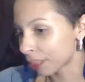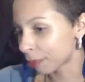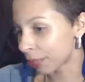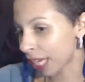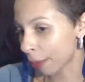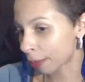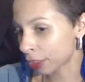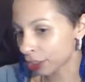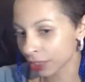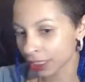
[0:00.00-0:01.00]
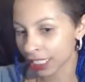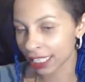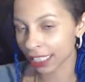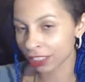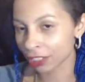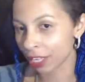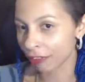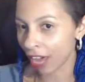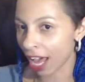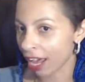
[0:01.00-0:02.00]
But she will take that to
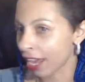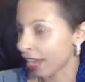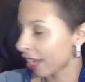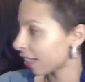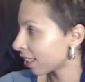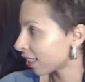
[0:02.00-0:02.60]
FI,